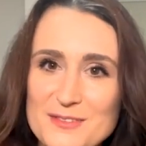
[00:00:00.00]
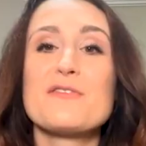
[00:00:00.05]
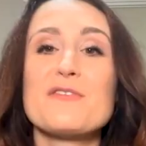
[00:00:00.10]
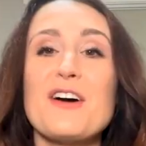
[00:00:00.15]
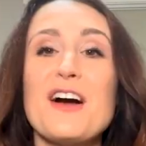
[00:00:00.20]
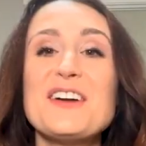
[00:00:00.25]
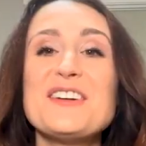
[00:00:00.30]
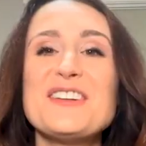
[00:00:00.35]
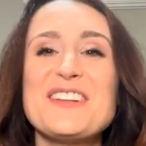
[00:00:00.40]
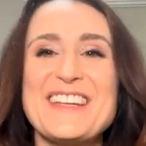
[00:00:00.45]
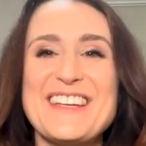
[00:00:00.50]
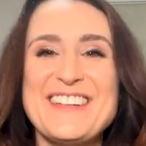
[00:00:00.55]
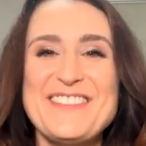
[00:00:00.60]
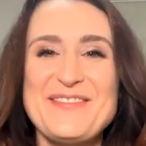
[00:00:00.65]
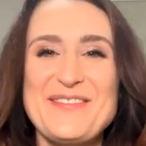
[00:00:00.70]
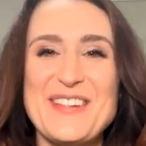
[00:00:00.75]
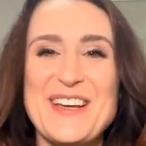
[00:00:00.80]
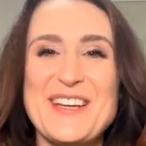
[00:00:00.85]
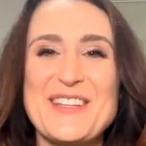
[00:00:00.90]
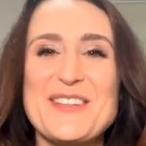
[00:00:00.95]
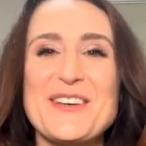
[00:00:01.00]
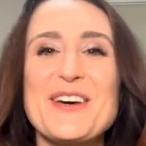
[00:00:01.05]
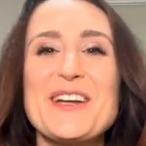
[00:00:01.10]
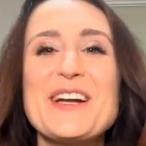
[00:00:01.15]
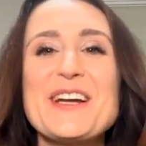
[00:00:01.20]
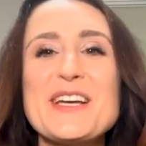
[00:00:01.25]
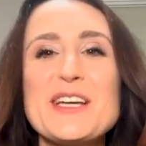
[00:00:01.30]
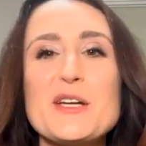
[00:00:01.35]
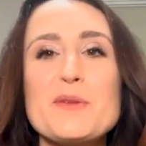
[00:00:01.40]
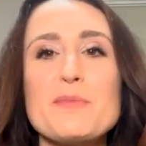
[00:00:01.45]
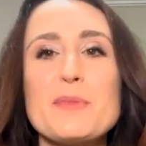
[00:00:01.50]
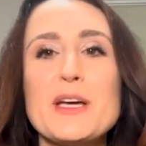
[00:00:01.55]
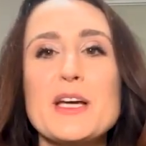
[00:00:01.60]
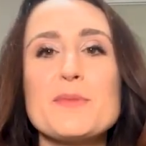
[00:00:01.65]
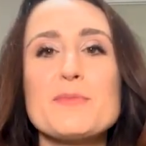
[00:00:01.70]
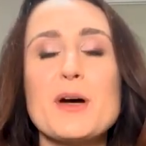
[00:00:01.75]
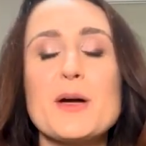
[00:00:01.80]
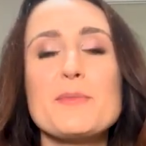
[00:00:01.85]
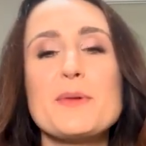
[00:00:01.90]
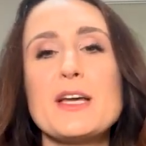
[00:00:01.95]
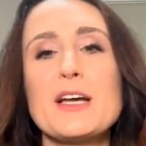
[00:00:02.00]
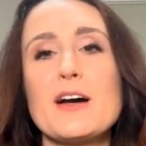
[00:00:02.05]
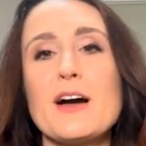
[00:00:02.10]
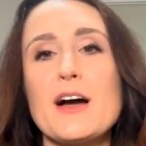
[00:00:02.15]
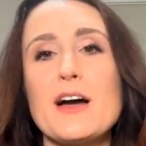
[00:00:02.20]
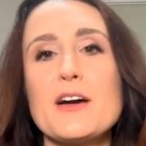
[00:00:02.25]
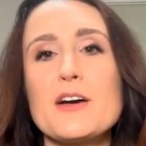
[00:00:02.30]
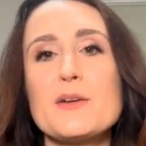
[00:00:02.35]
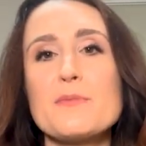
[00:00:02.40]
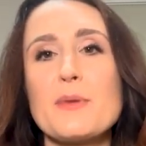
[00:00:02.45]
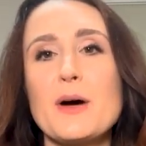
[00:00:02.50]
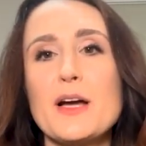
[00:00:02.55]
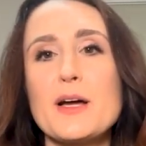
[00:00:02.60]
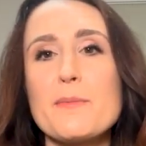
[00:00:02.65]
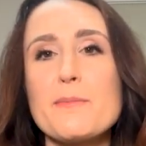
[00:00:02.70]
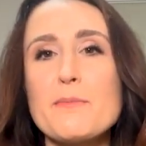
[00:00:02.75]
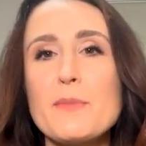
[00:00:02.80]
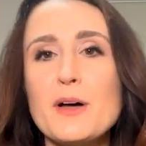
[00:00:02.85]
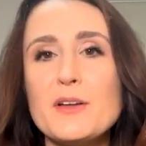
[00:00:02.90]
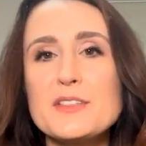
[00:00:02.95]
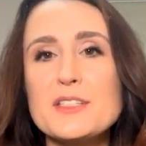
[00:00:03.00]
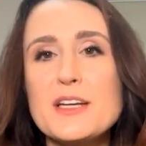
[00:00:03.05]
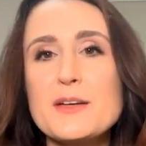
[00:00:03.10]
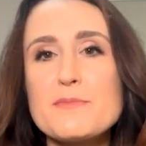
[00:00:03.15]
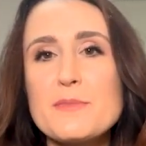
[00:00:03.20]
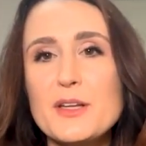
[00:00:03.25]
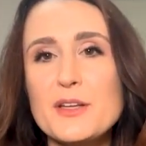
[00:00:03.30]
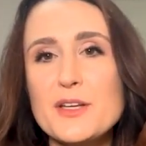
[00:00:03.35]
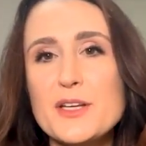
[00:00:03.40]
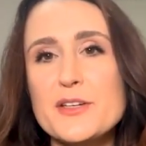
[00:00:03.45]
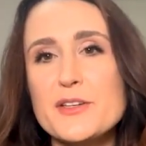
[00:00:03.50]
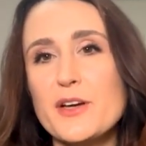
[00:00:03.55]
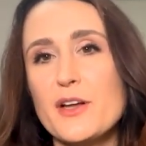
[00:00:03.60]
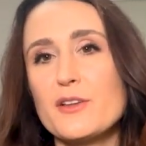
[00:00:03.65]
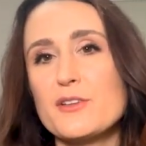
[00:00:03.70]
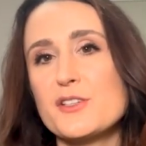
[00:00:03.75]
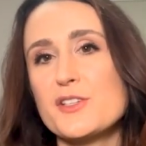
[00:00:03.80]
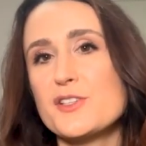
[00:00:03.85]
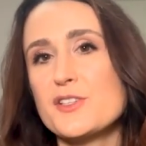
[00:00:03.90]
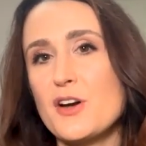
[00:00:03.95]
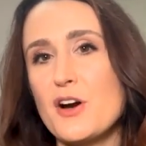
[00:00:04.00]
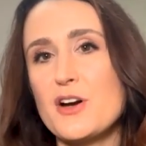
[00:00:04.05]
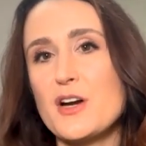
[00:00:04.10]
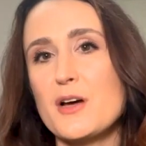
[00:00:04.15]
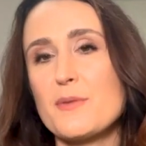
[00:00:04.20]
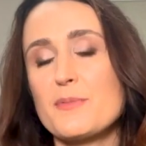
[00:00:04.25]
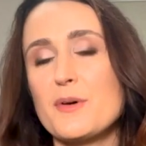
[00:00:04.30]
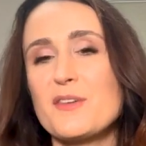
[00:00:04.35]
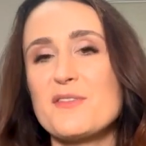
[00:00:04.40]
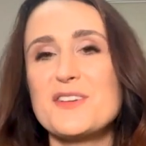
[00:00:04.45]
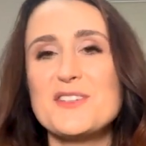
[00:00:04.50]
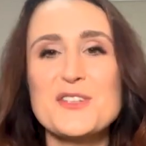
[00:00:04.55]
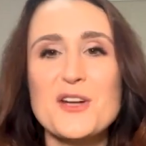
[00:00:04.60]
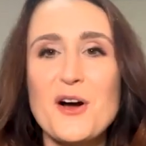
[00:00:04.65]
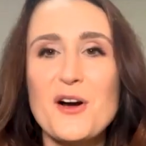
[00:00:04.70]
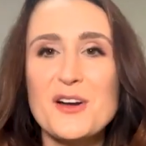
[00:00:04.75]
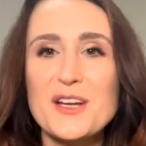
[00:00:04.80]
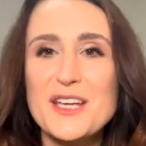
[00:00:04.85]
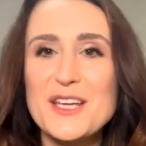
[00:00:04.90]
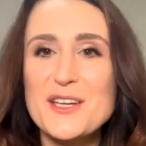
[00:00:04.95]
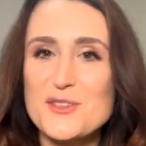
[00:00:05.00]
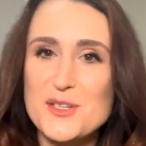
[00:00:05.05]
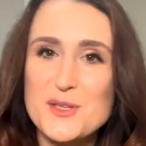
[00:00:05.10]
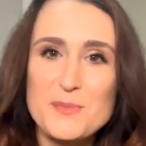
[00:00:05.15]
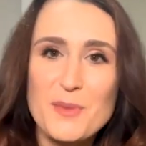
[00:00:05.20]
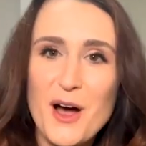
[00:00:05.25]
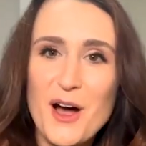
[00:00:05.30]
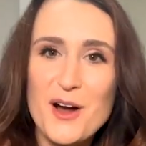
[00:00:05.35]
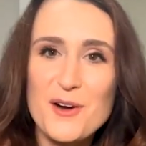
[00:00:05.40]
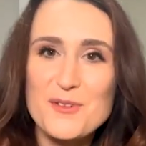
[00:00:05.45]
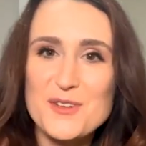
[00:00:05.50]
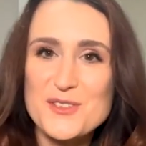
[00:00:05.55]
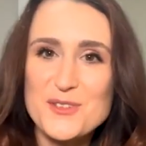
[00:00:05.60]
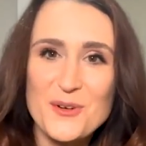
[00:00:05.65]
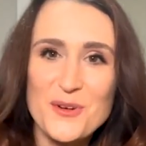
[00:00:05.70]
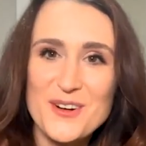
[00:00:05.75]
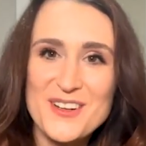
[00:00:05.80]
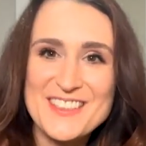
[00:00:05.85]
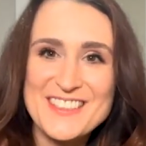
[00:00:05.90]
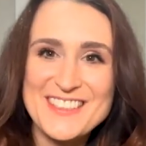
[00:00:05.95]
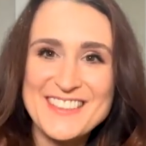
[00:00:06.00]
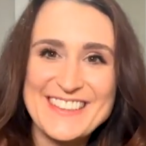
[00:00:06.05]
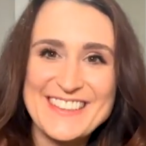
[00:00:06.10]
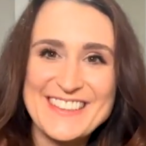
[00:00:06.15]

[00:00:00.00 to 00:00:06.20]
Finally, I thought I hit it big by being hired by a multi-million dollar startup of a doggy spa resort.